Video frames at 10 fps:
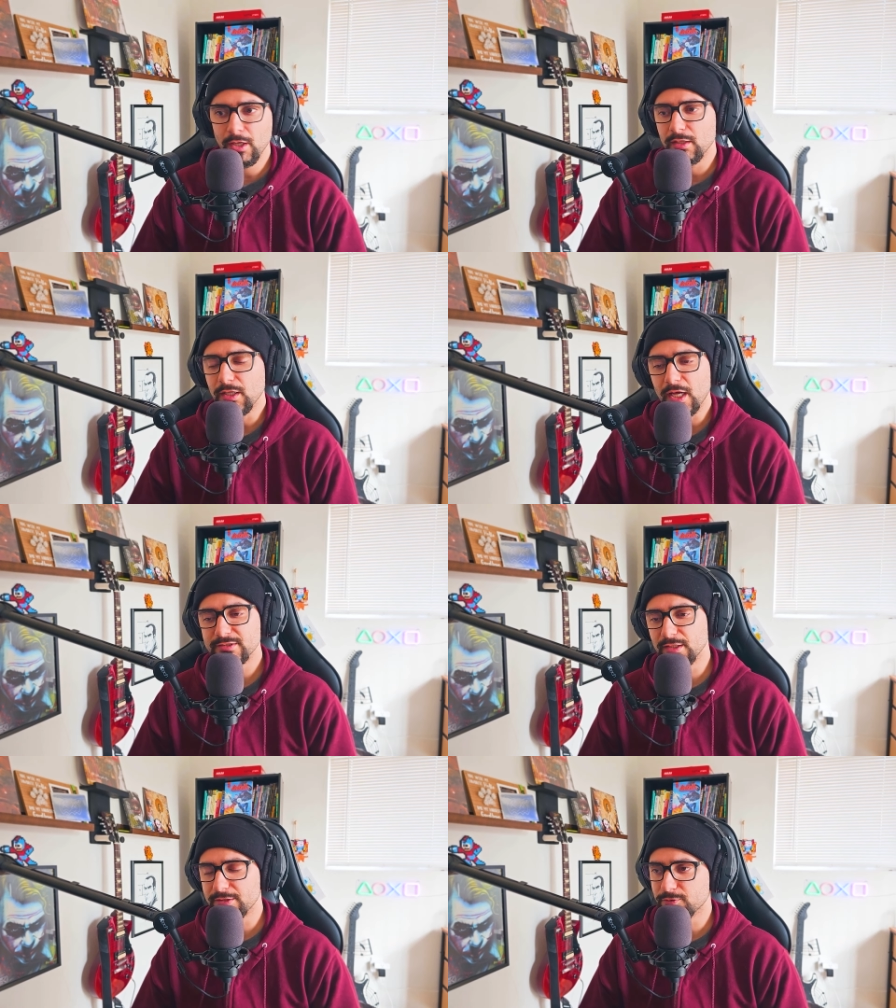lots
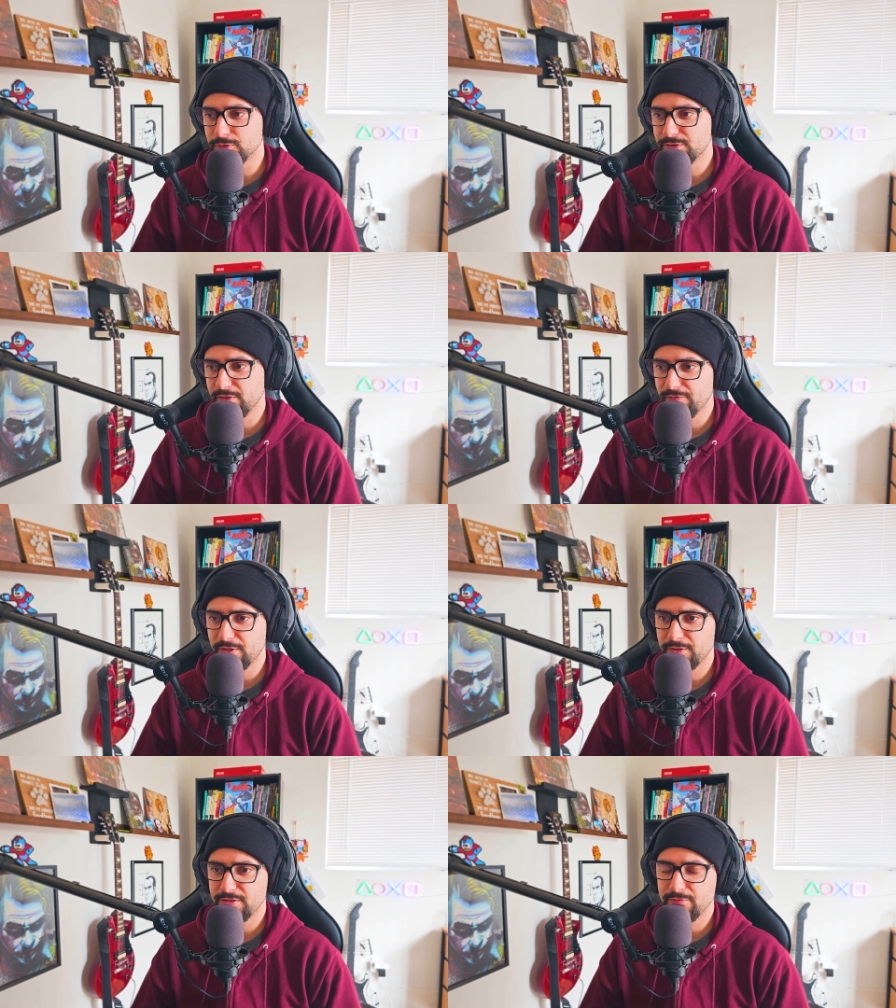and lots of cool stuff
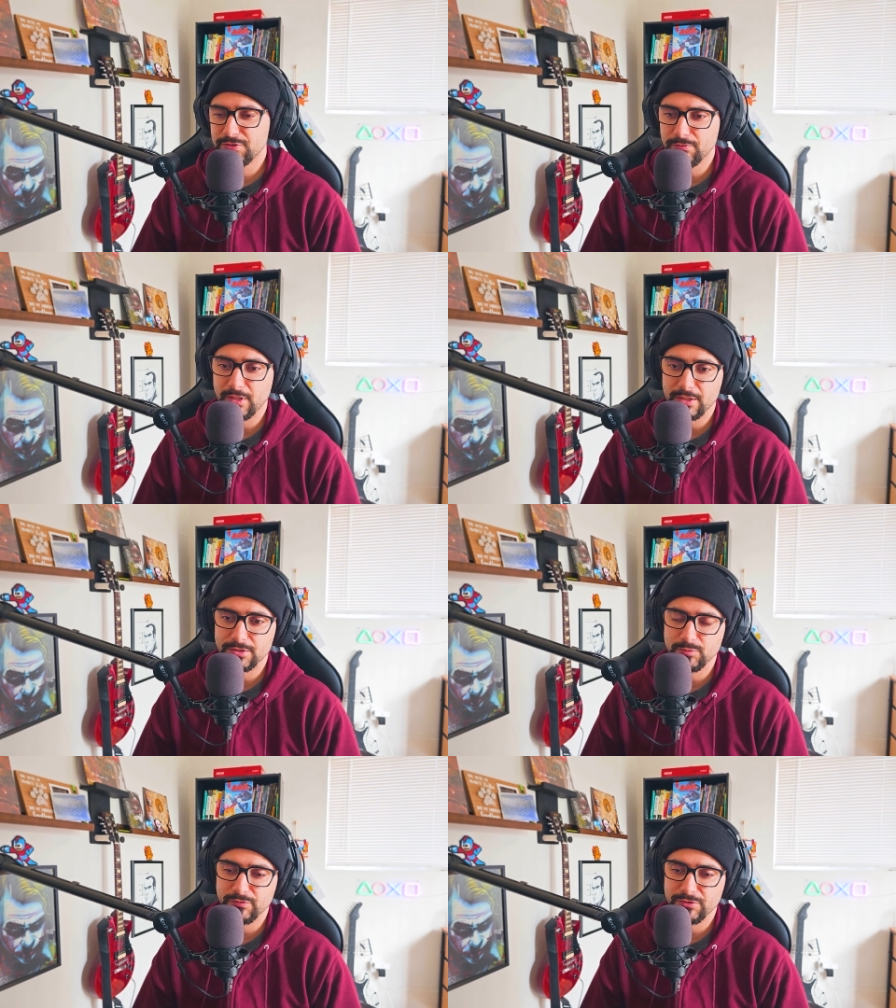there tv show
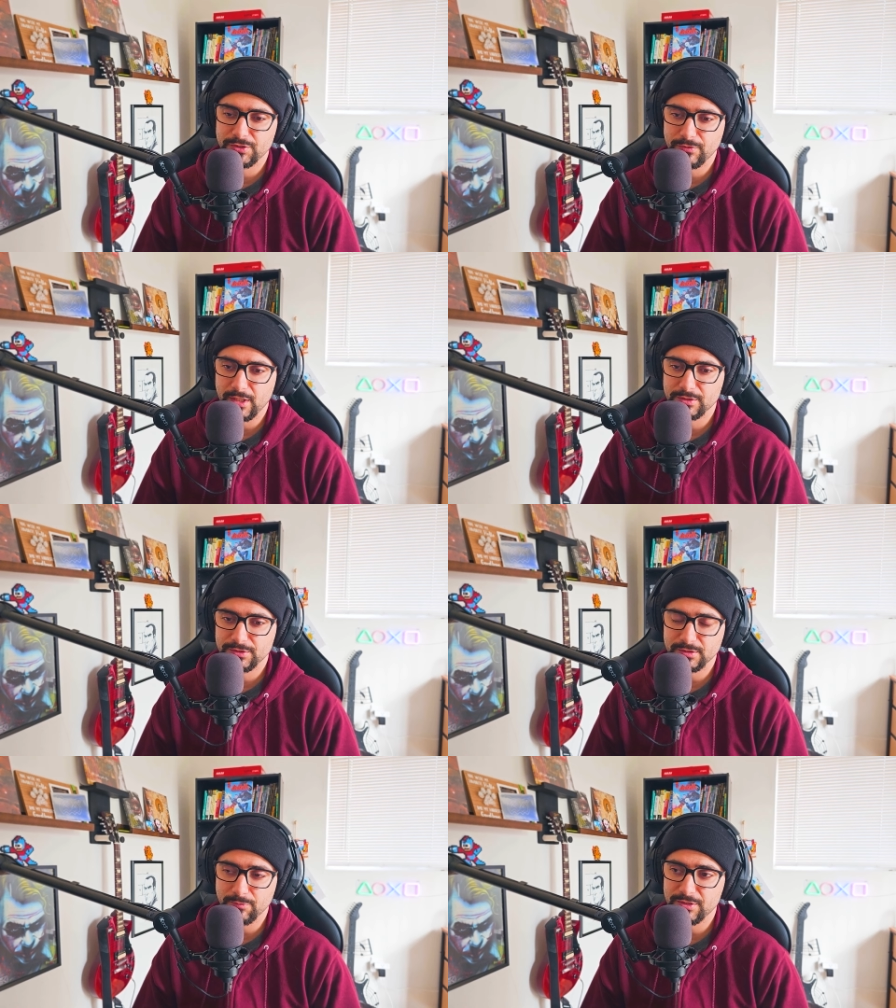reactions movie show
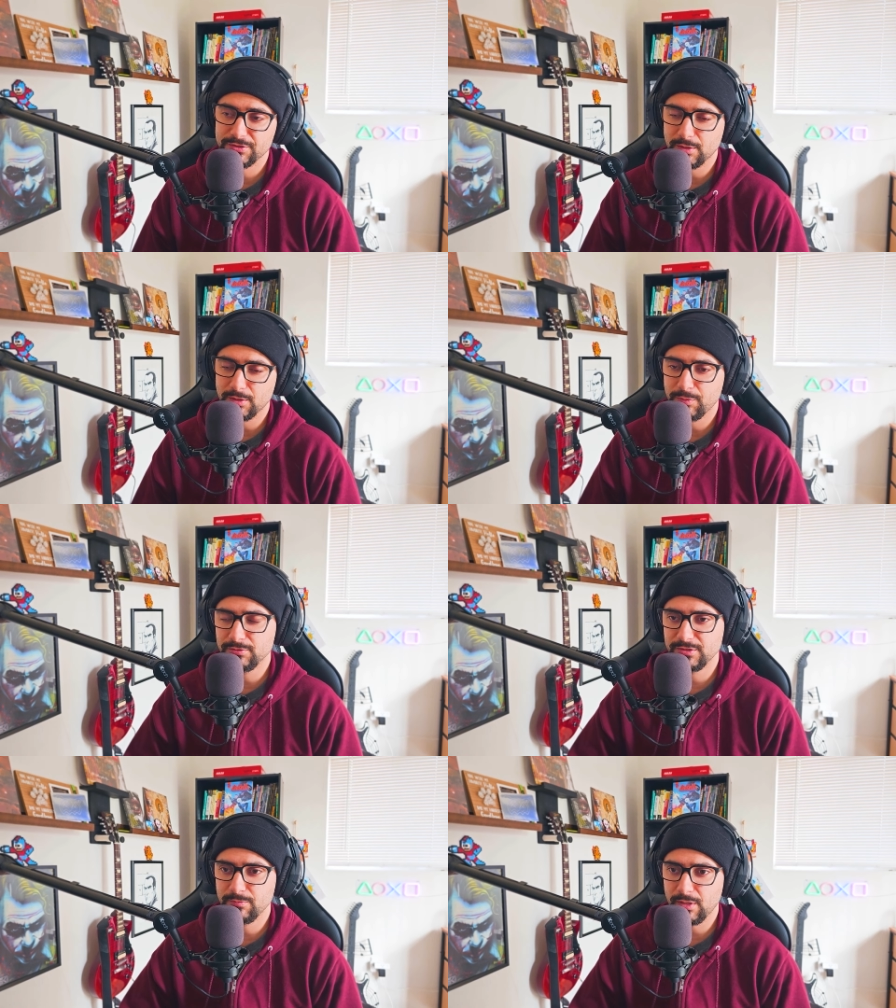reactions i'm going to start
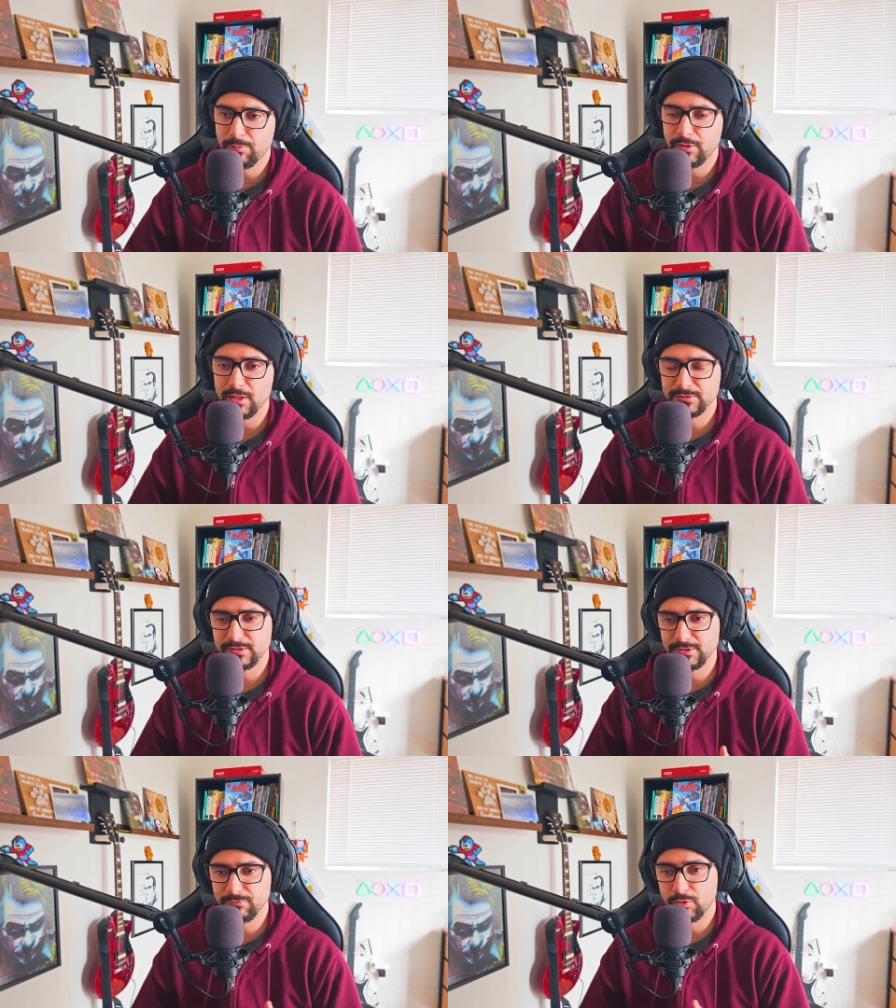posting my
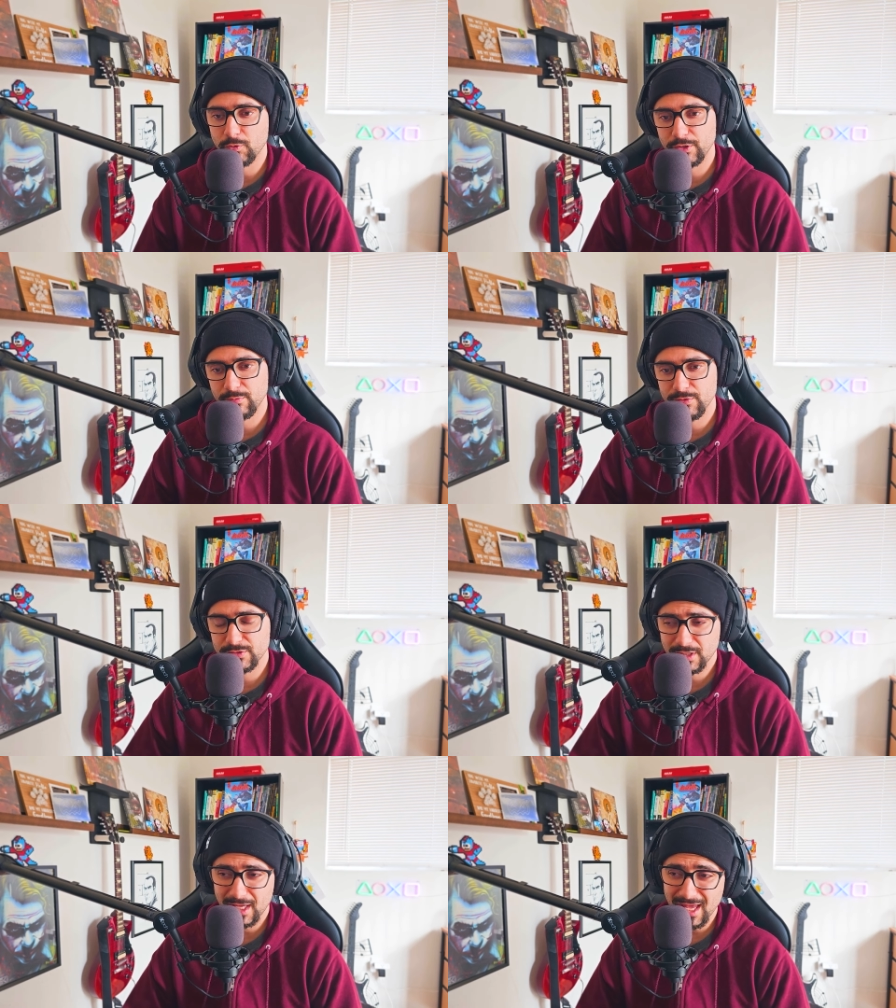process in recording
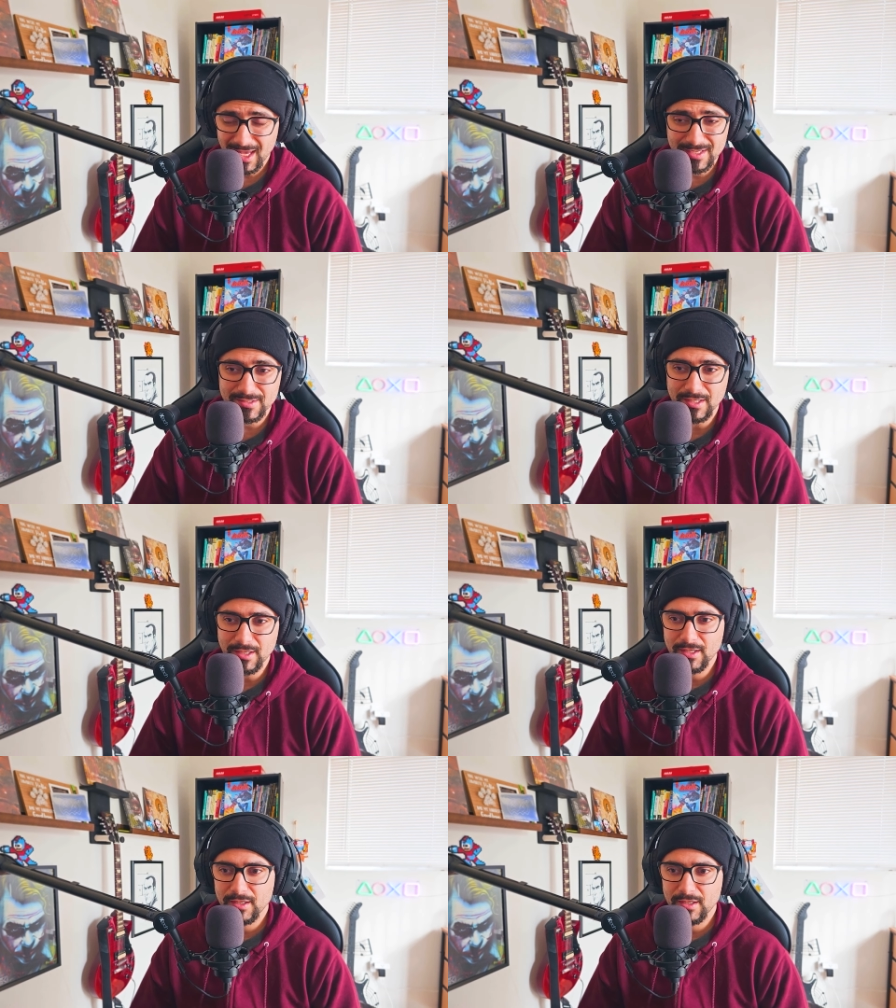music and